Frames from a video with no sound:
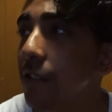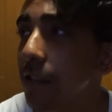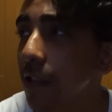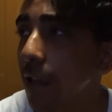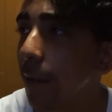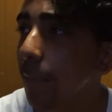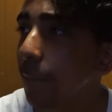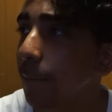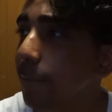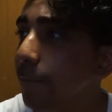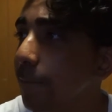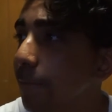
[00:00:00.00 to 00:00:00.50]

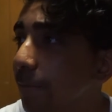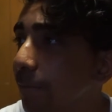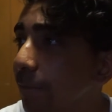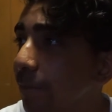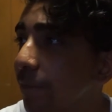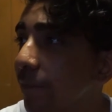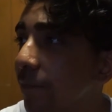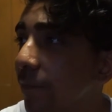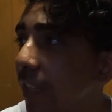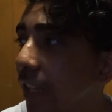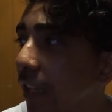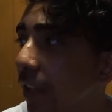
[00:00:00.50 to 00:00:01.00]
Yep.
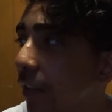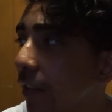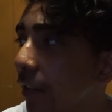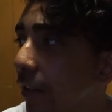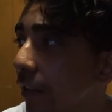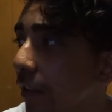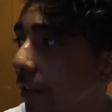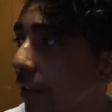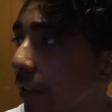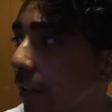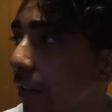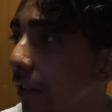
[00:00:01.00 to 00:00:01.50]

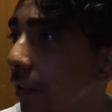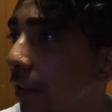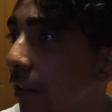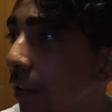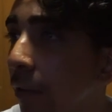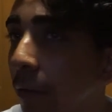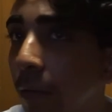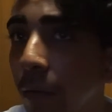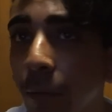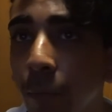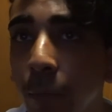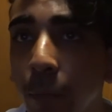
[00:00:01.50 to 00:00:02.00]

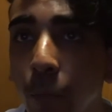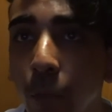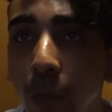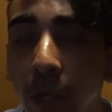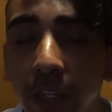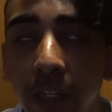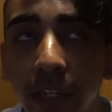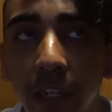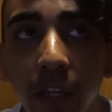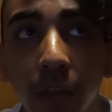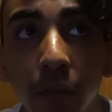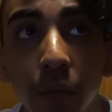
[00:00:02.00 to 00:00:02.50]

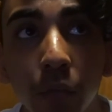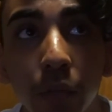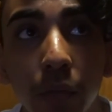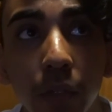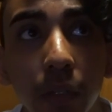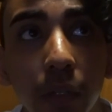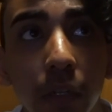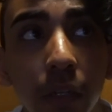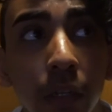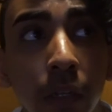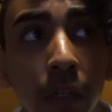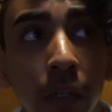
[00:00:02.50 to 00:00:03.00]
Right now,
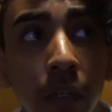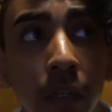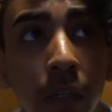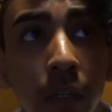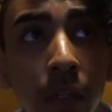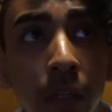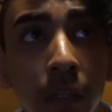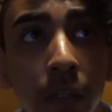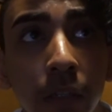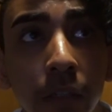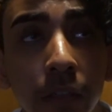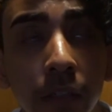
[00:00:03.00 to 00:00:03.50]

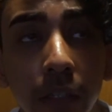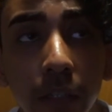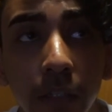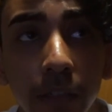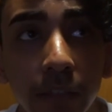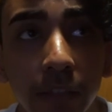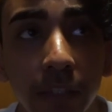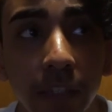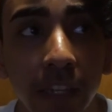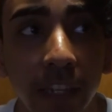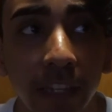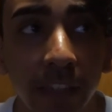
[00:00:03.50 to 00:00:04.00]
I'm
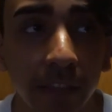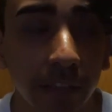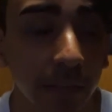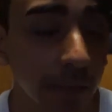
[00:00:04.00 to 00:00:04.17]
gonna end